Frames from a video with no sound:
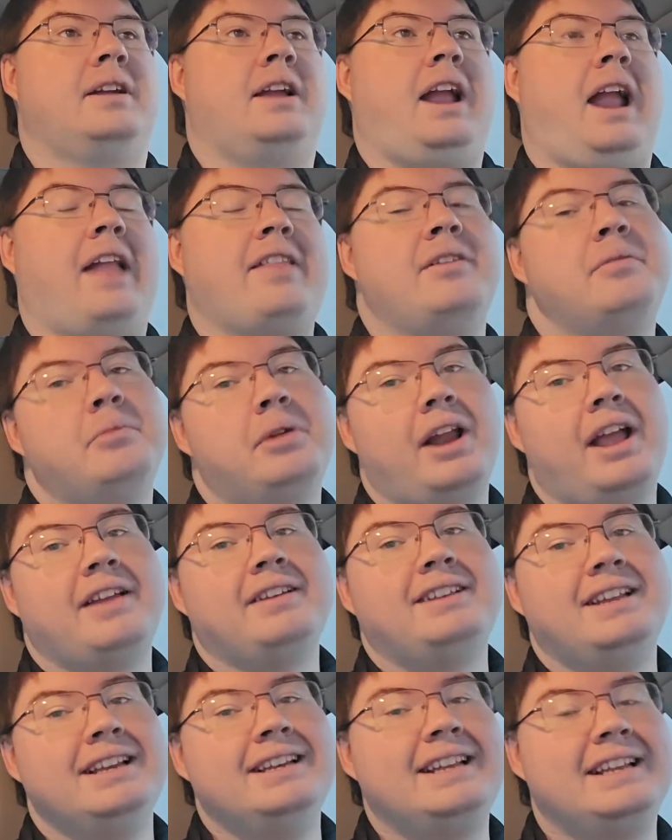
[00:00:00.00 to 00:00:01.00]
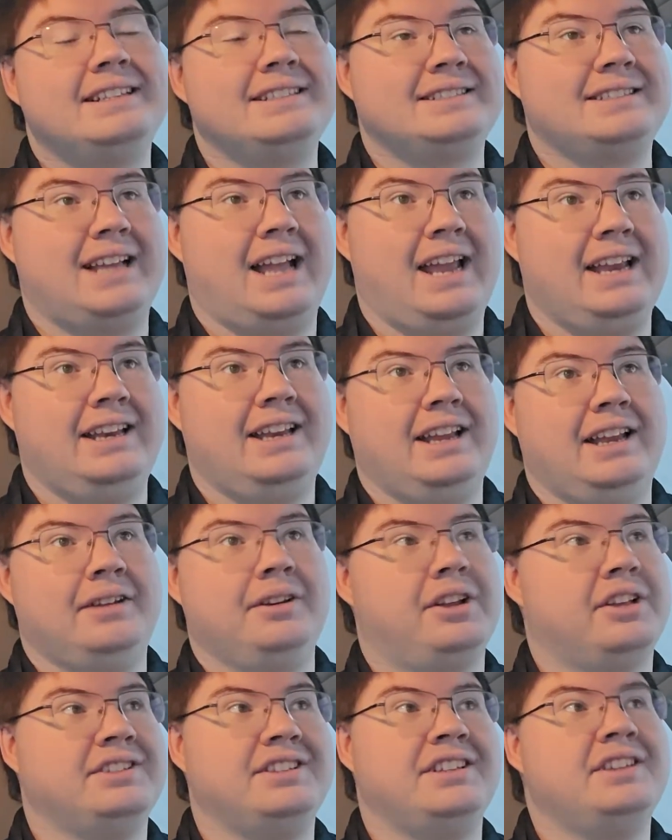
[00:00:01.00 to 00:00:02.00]
And then when I did get signed in,
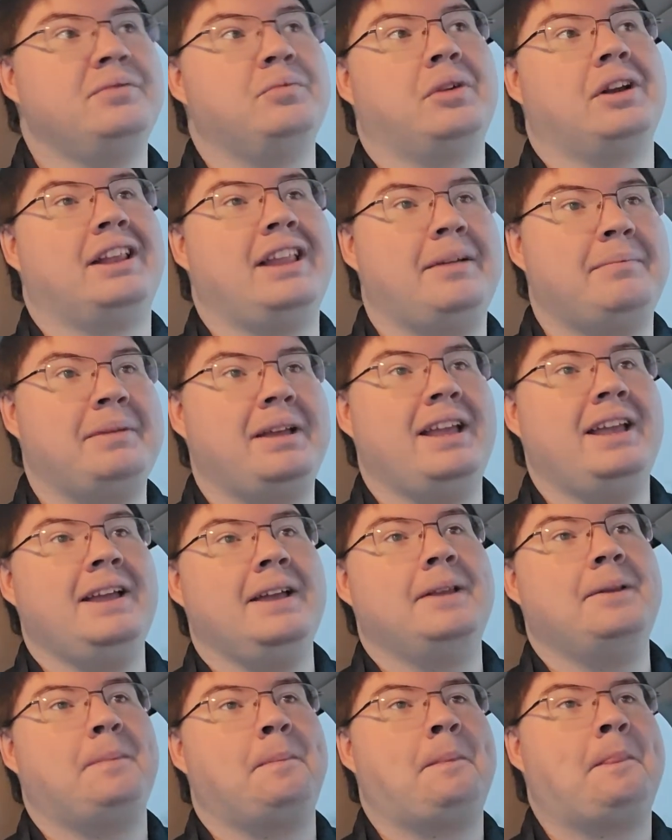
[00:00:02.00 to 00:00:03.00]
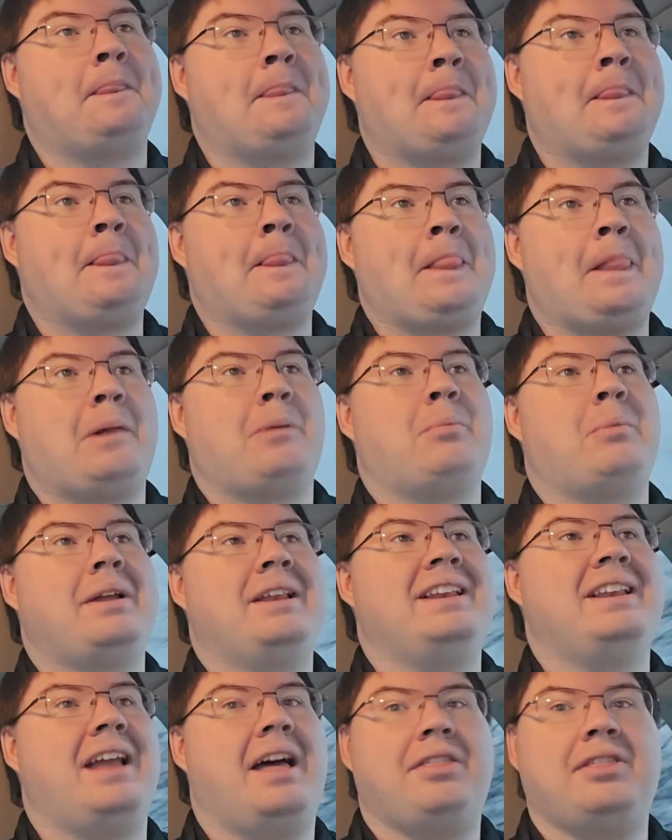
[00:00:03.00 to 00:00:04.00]
because it didn't want to let me in,
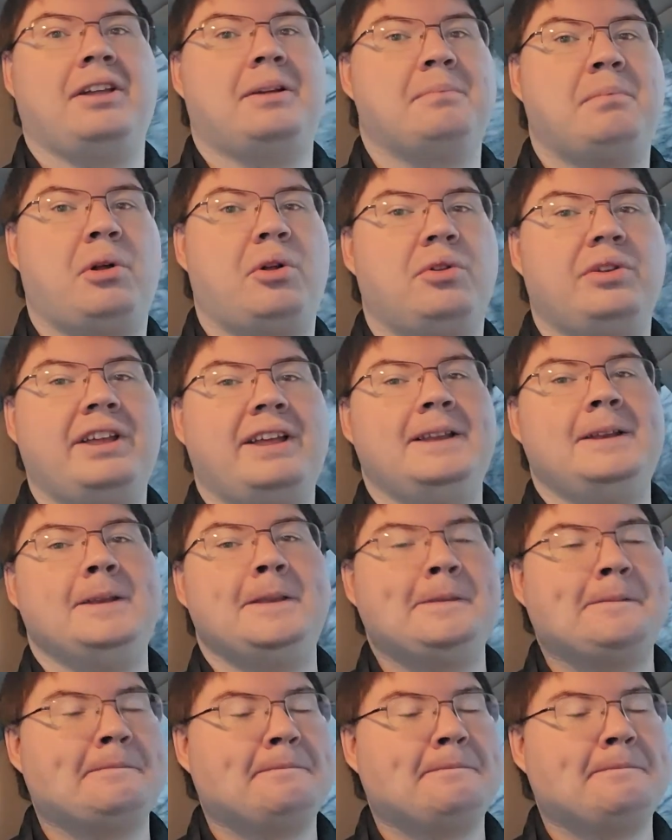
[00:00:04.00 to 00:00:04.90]
when nothing pulled in,